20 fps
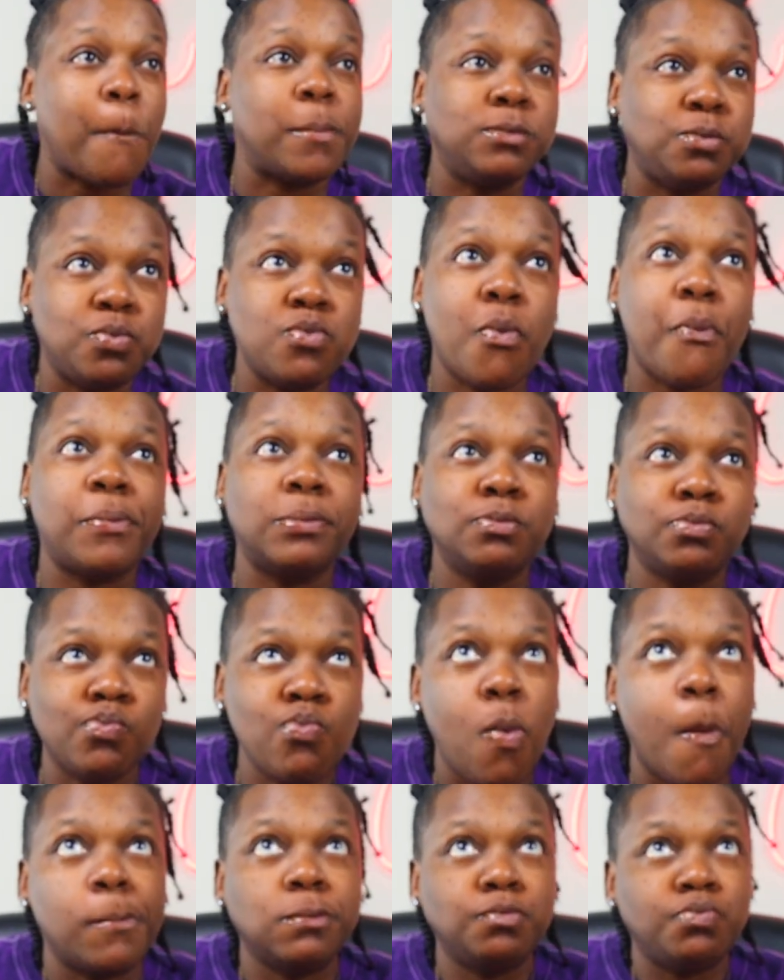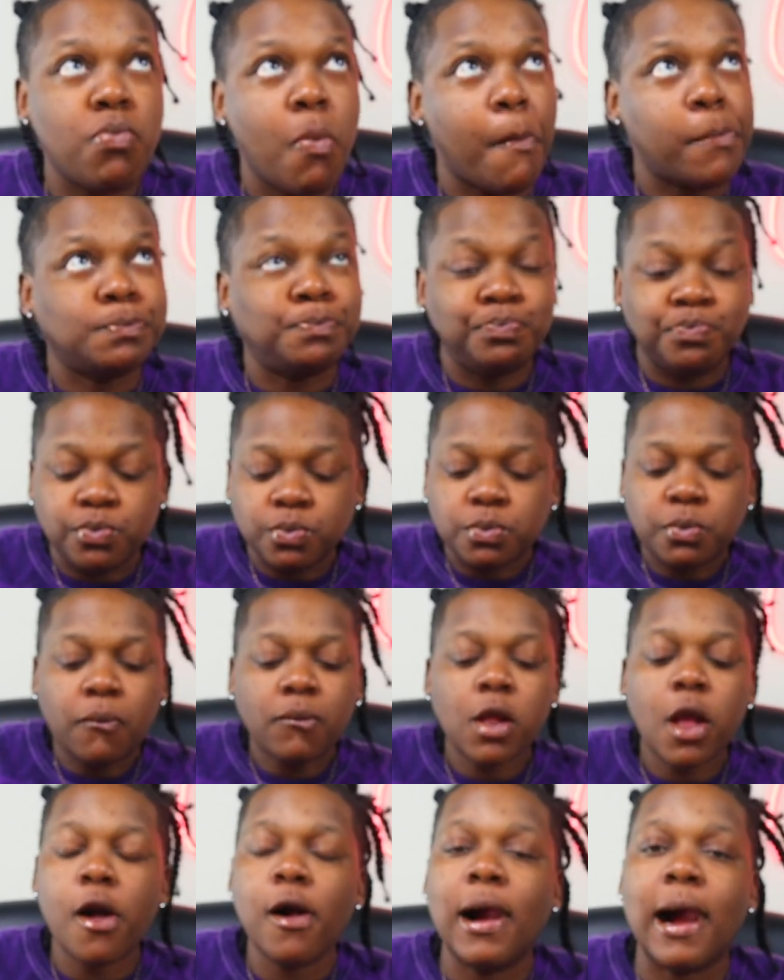
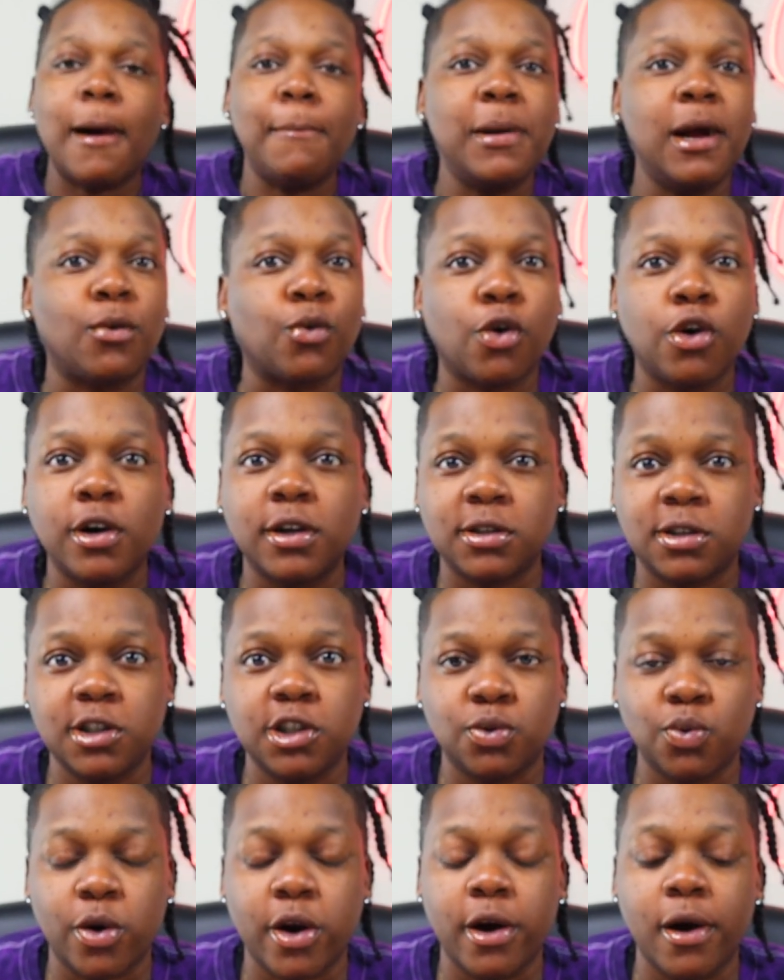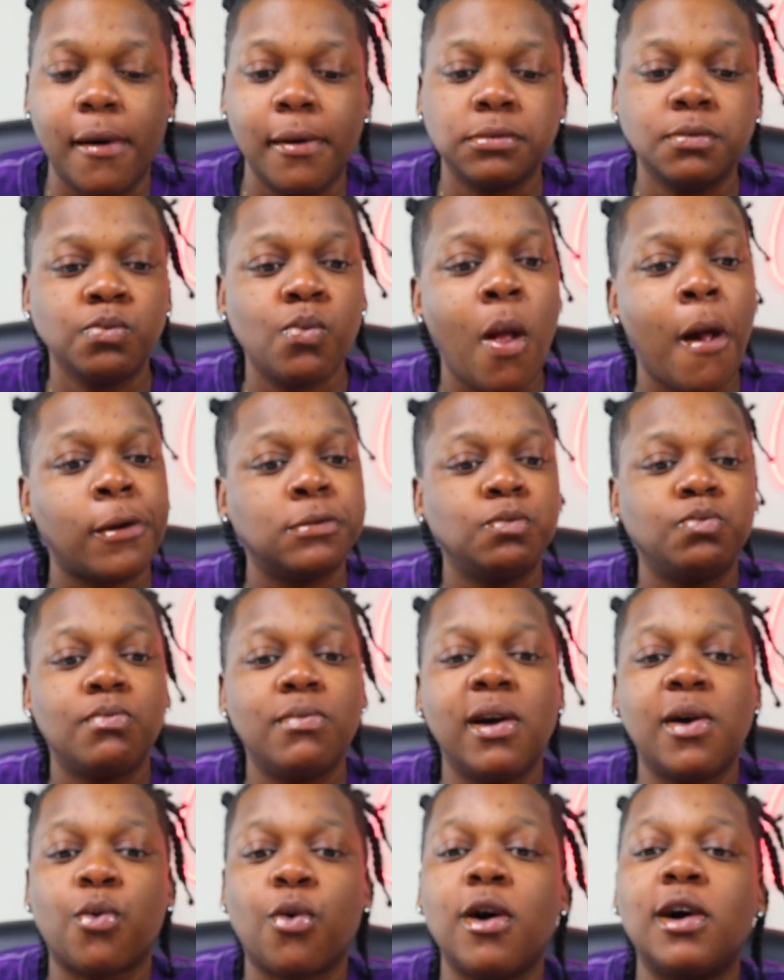Mm-hmm. I met Royalties World. I
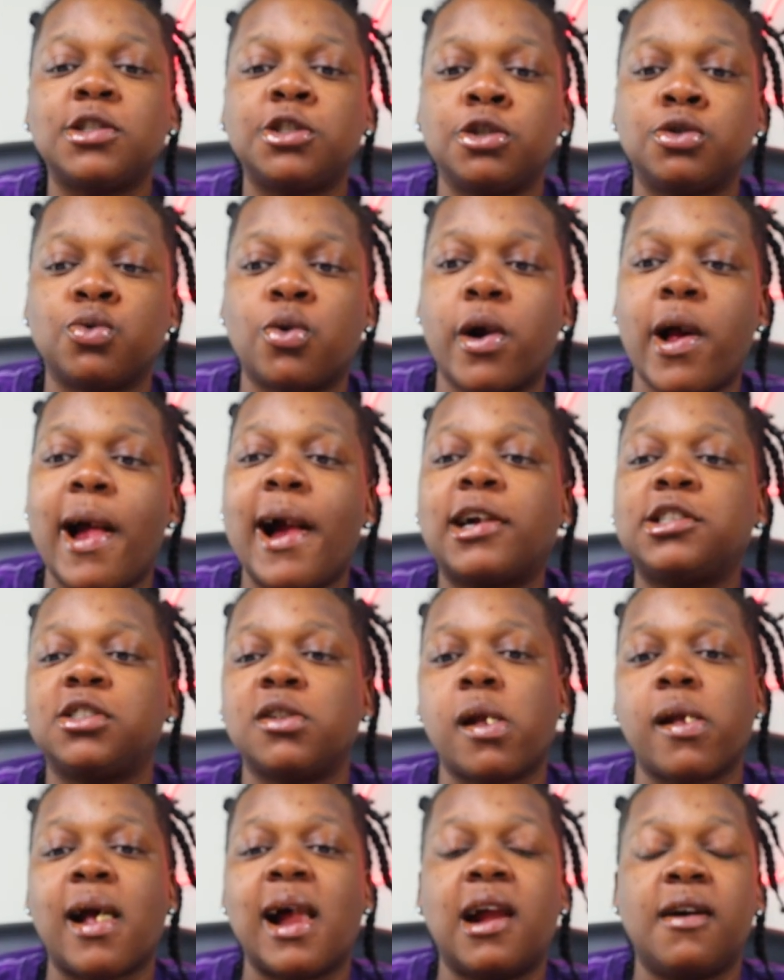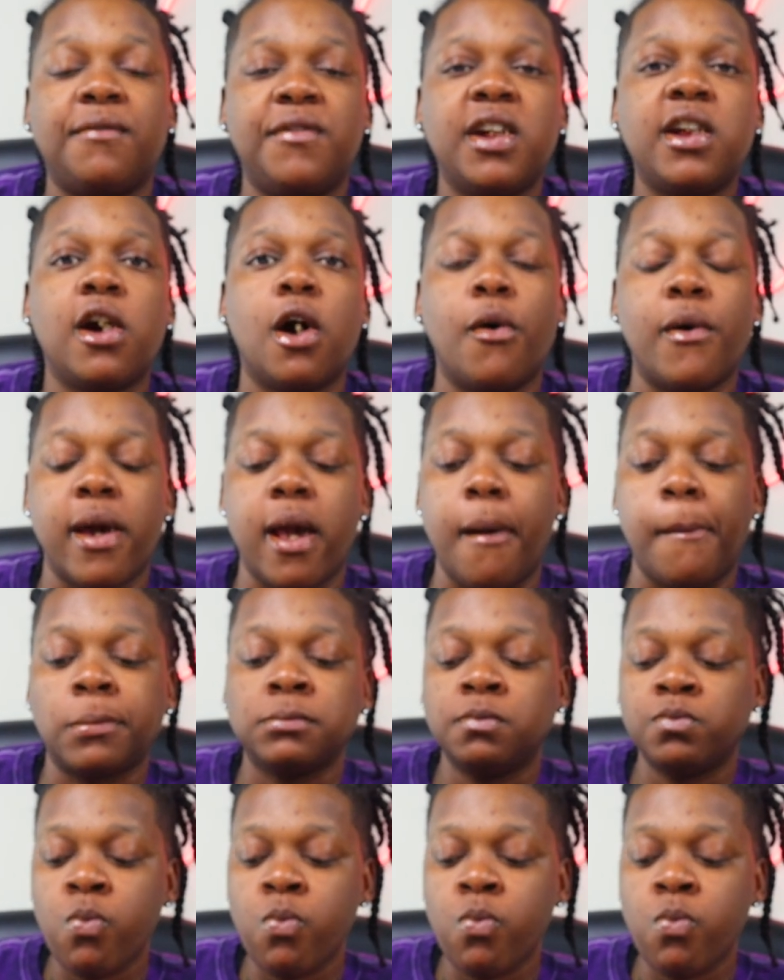mean, Royalties World actually got a video in